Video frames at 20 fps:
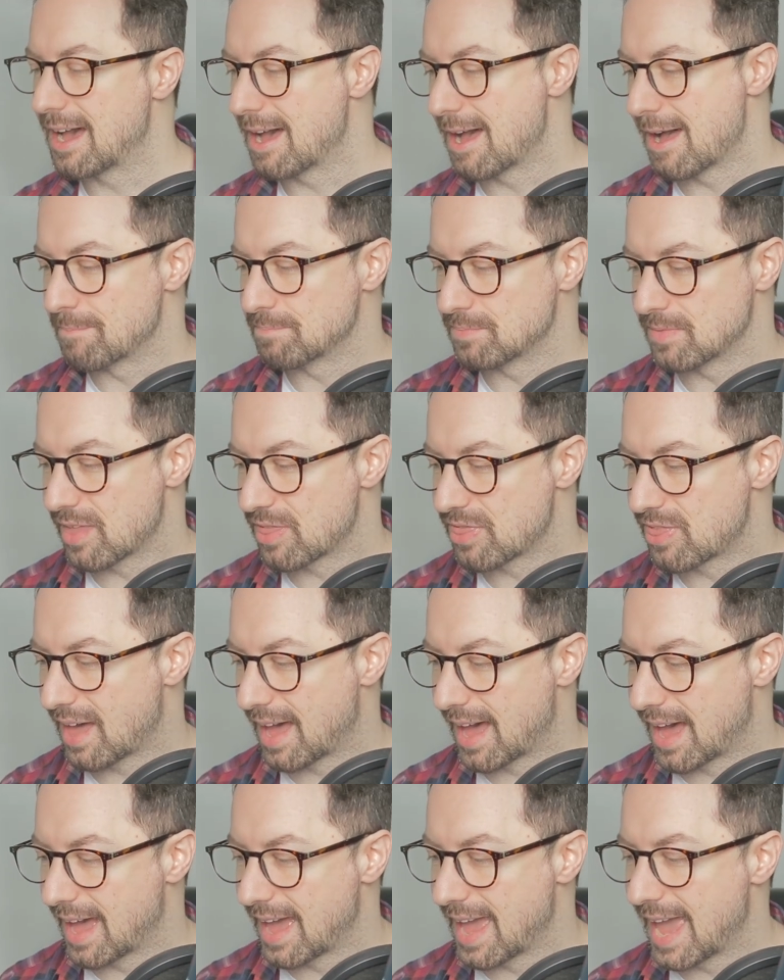um,
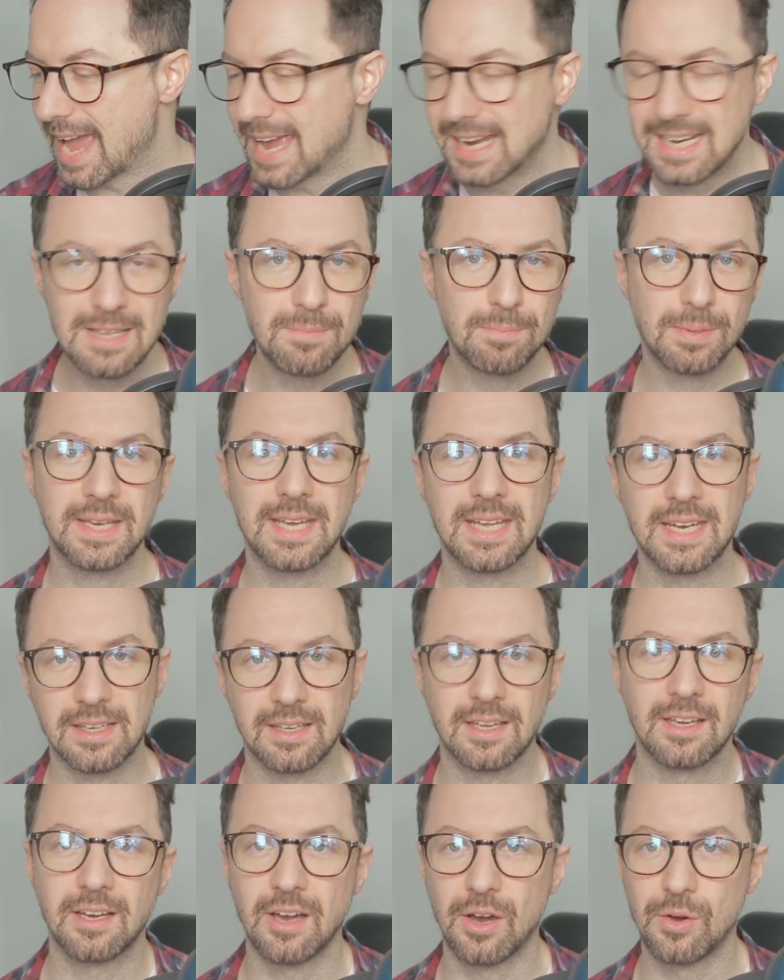that any beginner
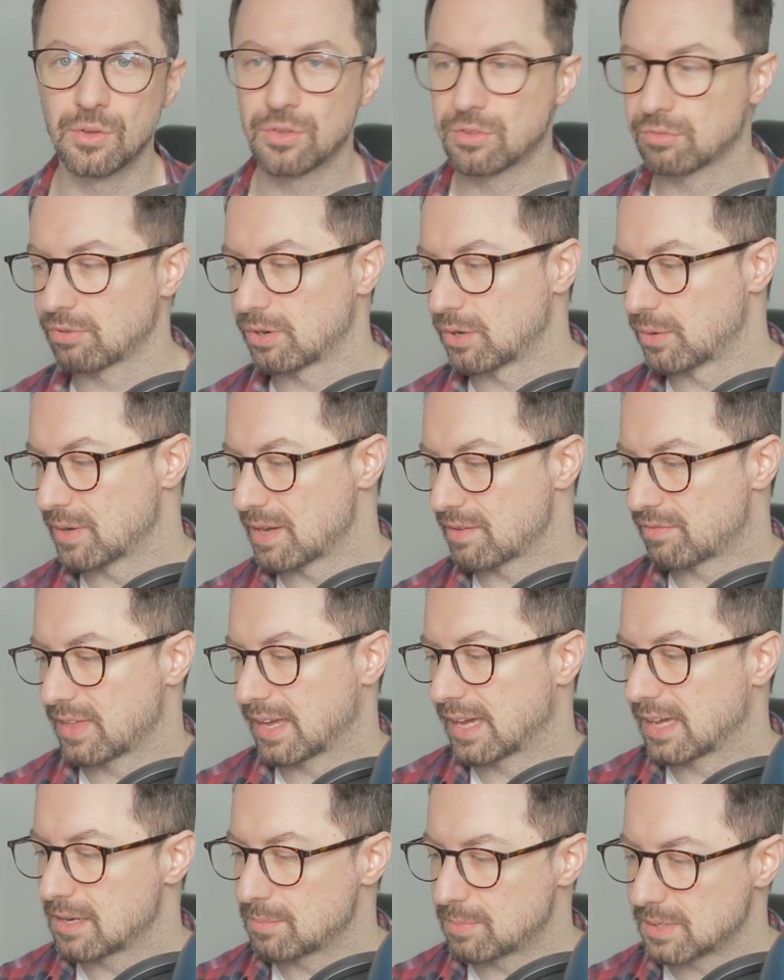can go through if
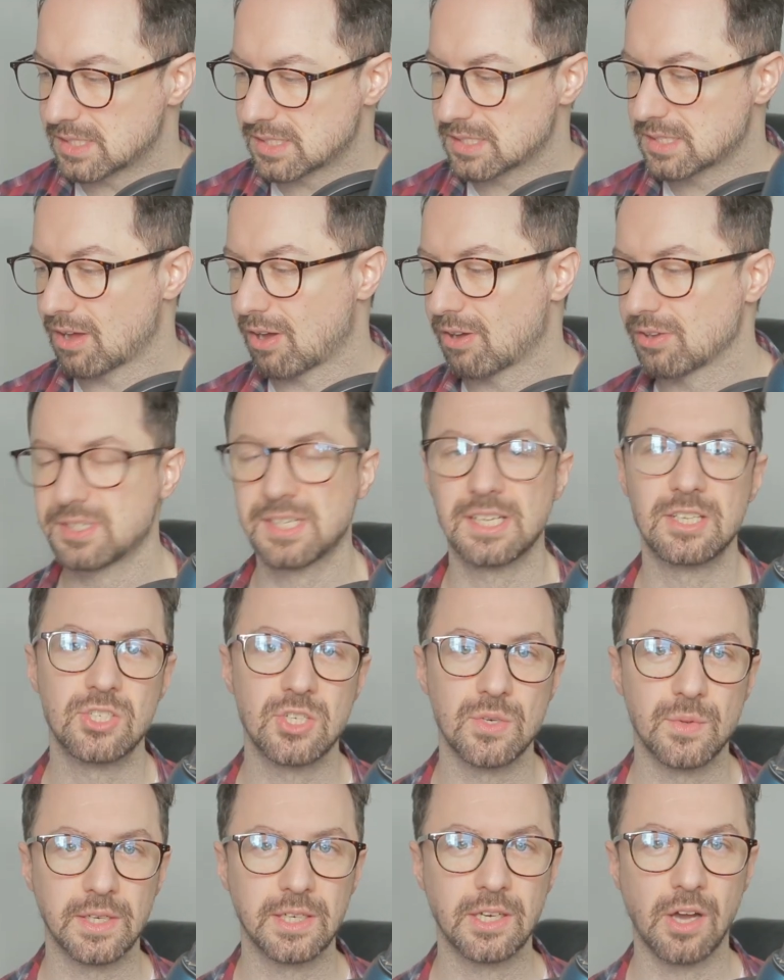they're going to be starting
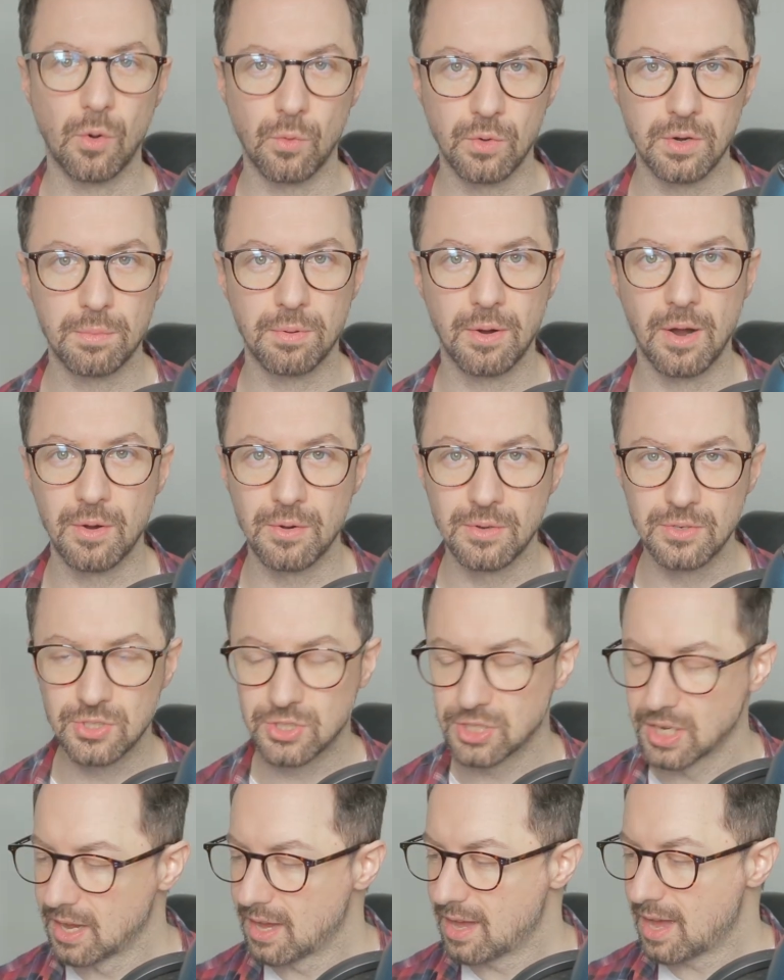doing cold
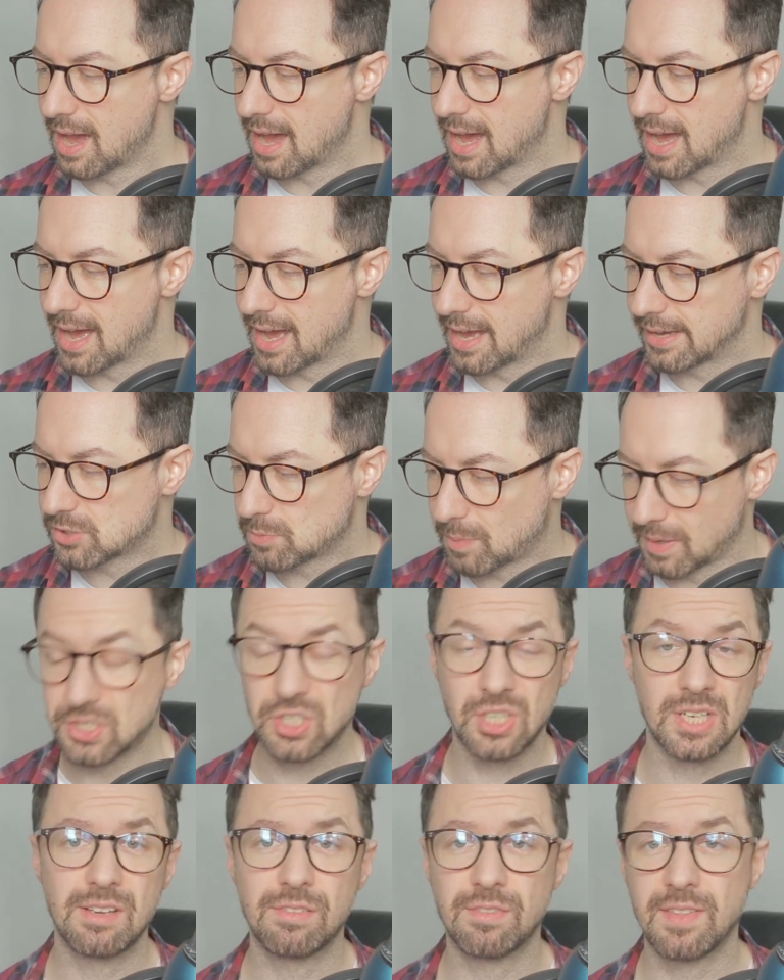approach, uh,
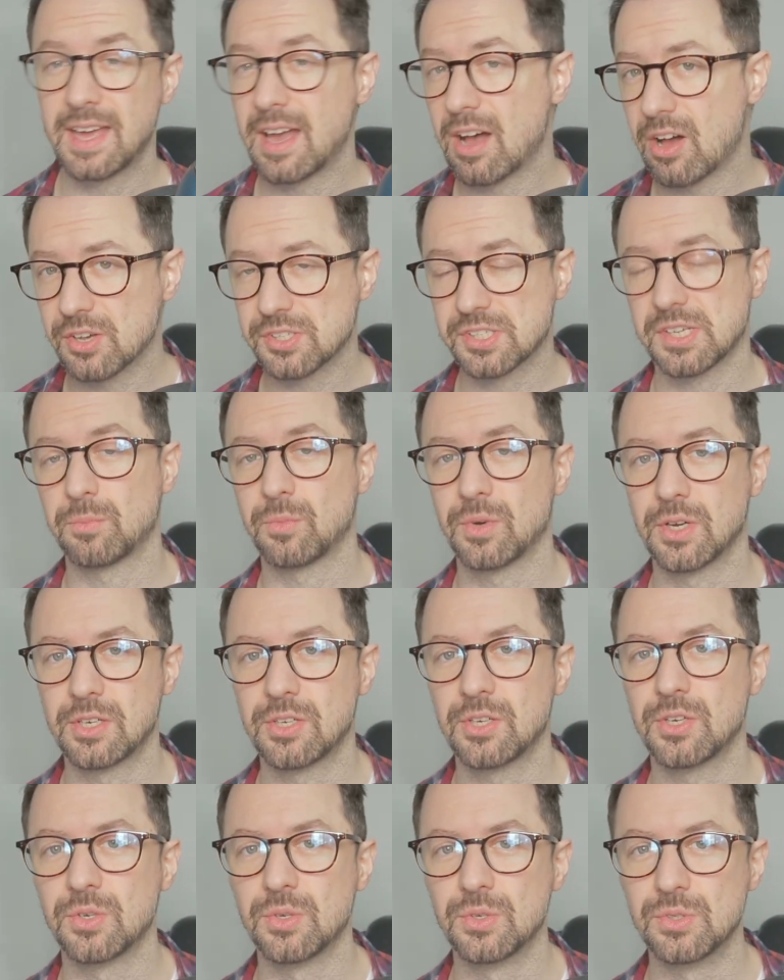especially if they are someone
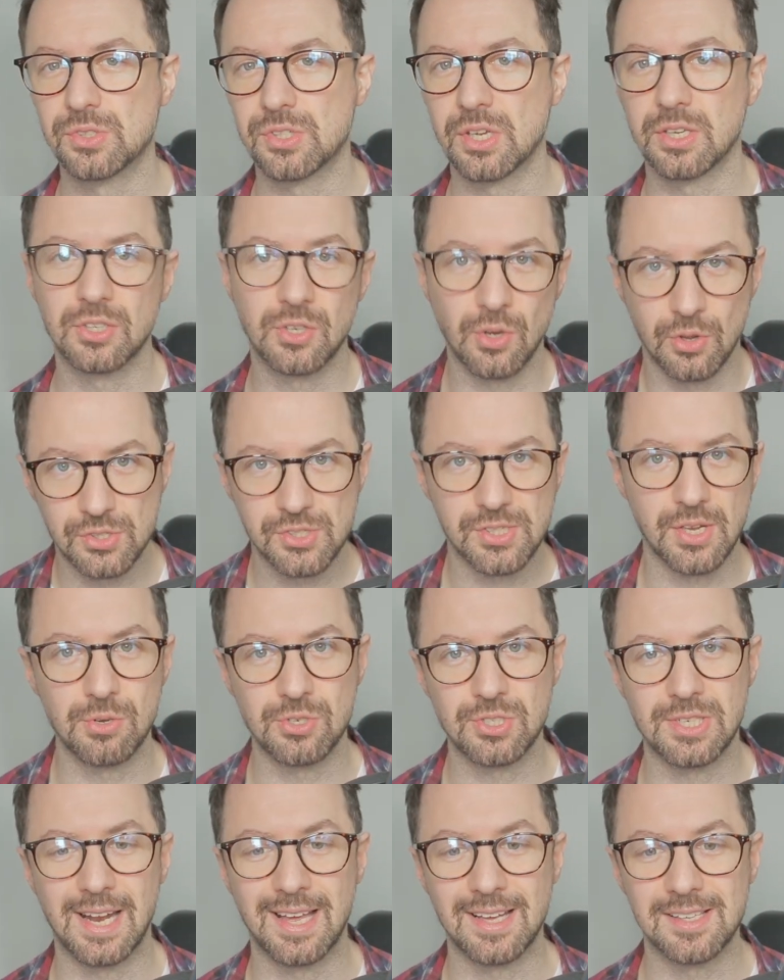who's got
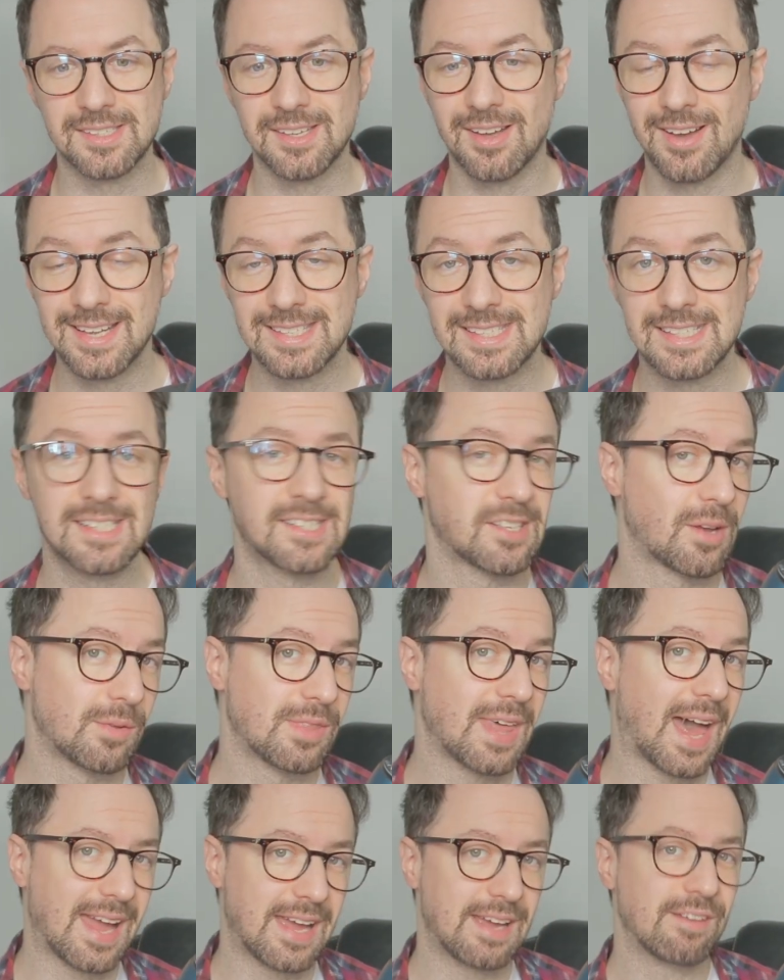social anxiety. So
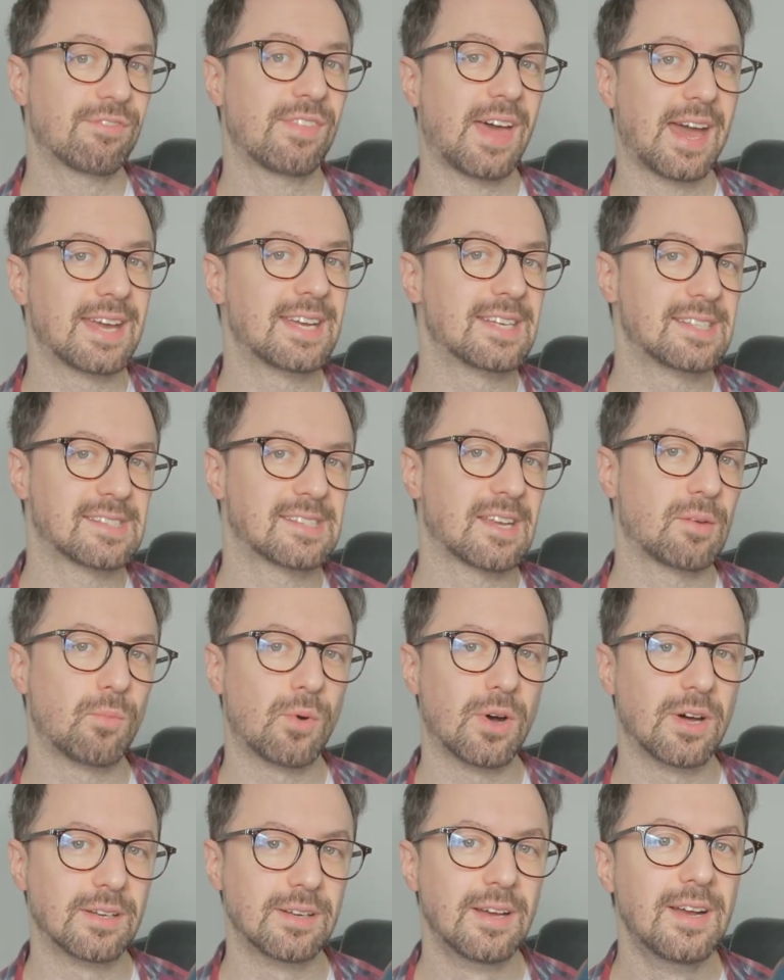that if that is
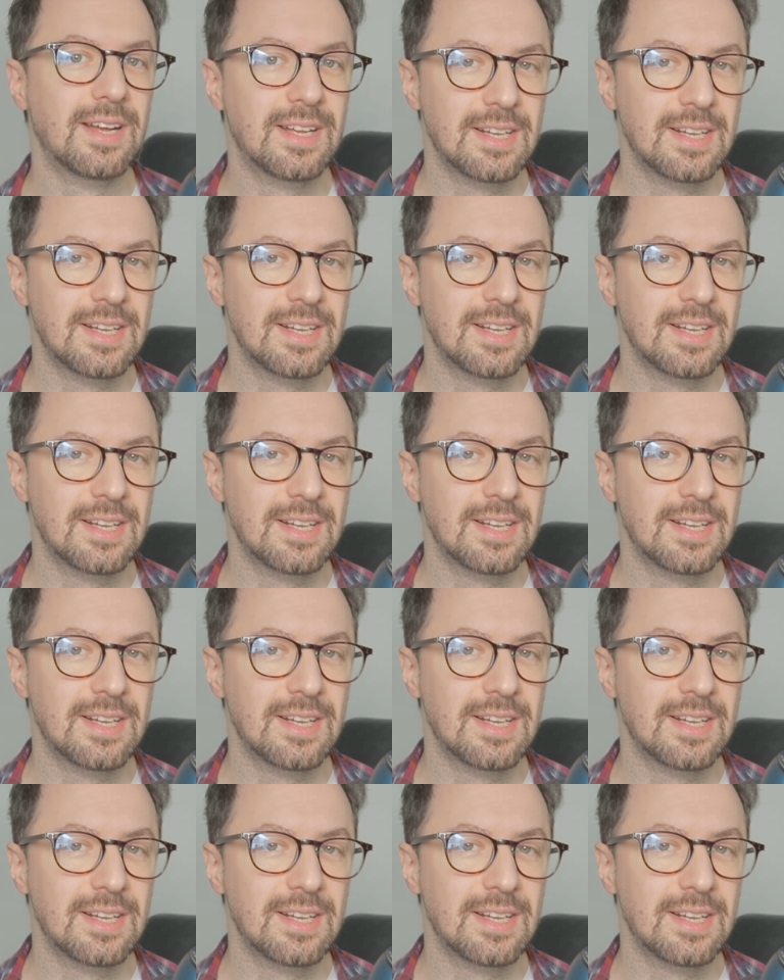someone